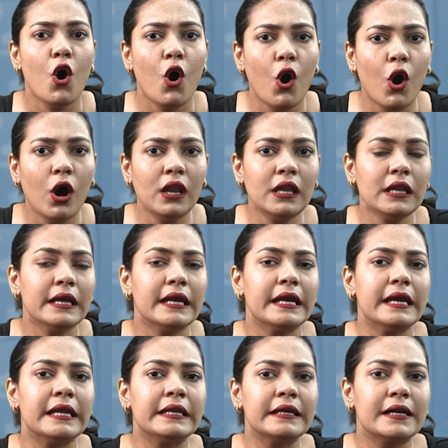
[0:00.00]

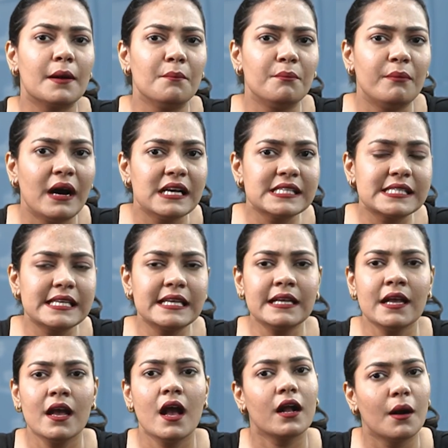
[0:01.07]

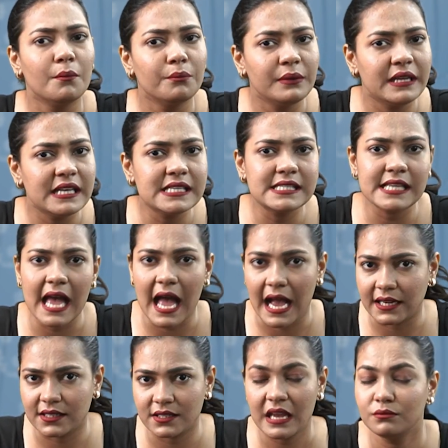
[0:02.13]
All-Encompassing Companies
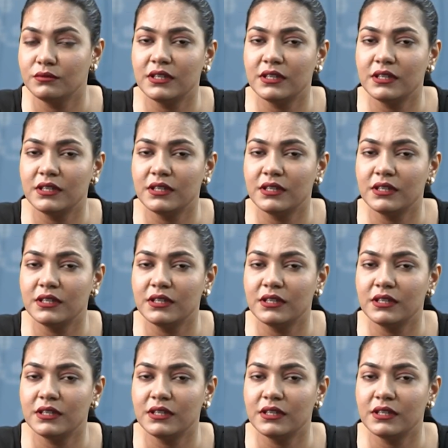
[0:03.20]
Act.